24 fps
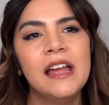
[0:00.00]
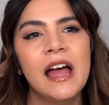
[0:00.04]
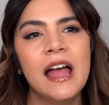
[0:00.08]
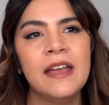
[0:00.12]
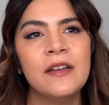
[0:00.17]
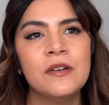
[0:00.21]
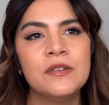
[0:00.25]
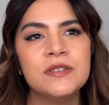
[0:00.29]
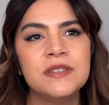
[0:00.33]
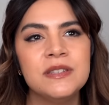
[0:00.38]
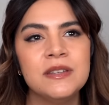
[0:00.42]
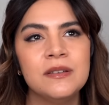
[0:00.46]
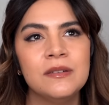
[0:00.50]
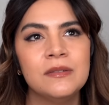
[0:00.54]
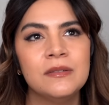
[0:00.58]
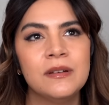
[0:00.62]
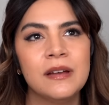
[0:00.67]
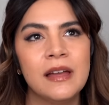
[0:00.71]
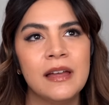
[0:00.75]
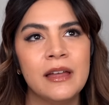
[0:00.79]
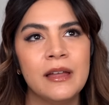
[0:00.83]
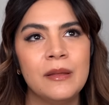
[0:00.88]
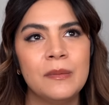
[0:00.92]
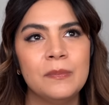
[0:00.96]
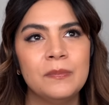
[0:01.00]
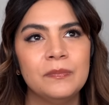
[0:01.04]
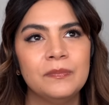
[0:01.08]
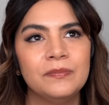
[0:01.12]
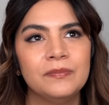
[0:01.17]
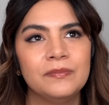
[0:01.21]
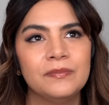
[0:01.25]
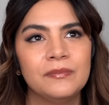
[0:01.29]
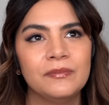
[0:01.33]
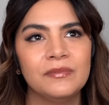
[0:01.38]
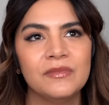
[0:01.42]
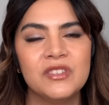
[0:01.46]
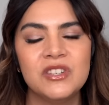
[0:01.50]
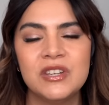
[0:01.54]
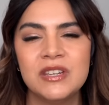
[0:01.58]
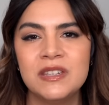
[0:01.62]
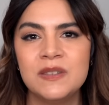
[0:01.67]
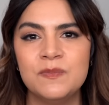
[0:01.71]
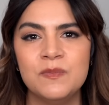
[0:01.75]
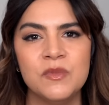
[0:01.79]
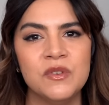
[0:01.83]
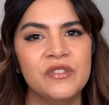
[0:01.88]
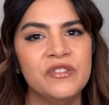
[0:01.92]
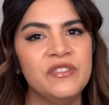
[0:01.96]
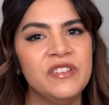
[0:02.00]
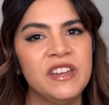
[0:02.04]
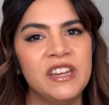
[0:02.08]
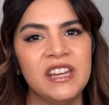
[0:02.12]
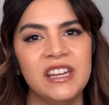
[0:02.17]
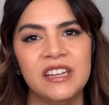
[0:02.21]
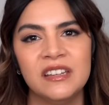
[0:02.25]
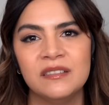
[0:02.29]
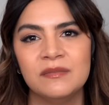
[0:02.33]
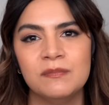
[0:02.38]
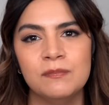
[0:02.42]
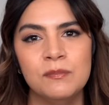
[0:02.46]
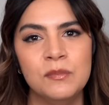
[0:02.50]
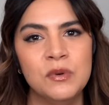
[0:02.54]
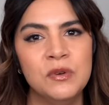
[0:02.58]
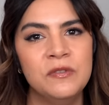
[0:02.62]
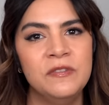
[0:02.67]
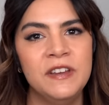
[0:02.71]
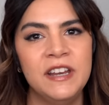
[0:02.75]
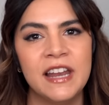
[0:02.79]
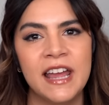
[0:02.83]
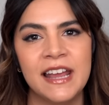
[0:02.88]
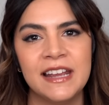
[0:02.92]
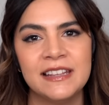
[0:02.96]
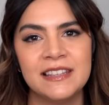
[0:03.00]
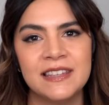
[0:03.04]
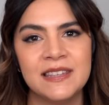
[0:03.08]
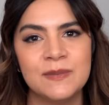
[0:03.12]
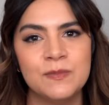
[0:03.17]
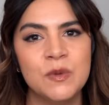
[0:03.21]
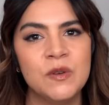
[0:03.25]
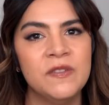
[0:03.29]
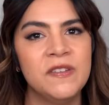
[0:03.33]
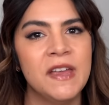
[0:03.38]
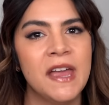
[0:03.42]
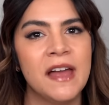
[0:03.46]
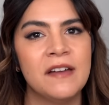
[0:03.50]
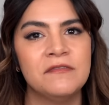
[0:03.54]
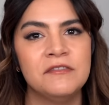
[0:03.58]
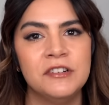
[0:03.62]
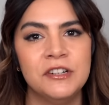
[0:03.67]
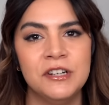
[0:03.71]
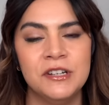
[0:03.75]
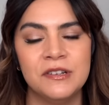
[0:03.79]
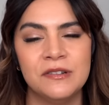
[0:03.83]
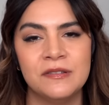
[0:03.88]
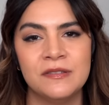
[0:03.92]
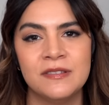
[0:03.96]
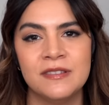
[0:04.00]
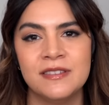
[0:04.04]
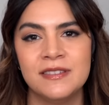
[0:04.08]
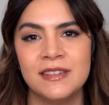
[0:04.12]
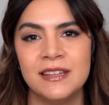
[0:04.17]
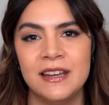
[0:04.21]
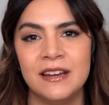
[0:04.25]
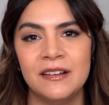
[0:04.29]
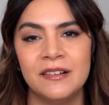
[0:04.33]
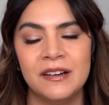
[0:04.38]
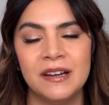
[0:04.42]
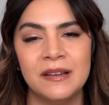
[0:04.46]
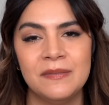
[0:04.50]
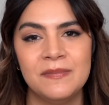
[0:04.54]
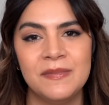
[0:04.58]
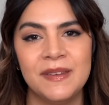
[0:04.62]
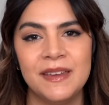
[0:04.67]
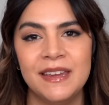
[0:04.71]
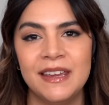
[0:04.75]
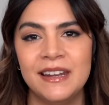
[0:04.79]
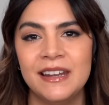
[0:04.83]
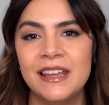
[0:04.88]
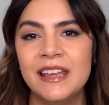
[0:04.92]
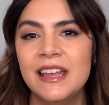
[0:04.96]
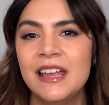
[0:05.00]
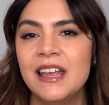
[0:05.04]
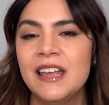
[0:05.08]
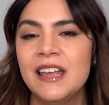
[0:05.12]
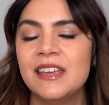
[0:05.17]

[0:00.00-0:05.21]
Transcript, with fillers: I also, just movie nights, movie afternoons, you know what I mean?